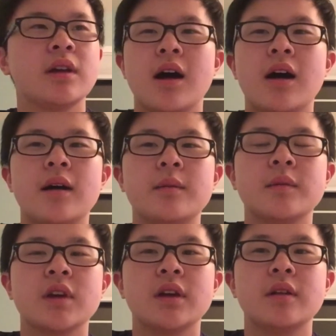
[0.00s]

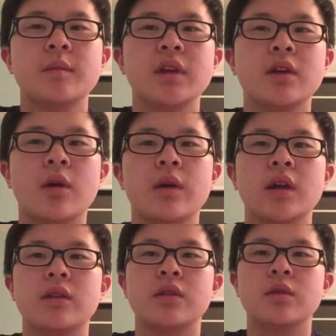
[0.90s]
I'm gonna be
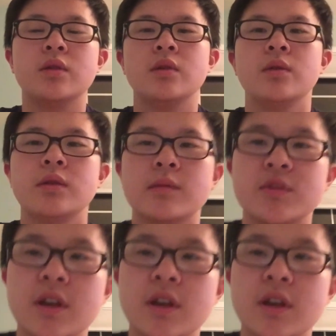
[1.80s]
going through some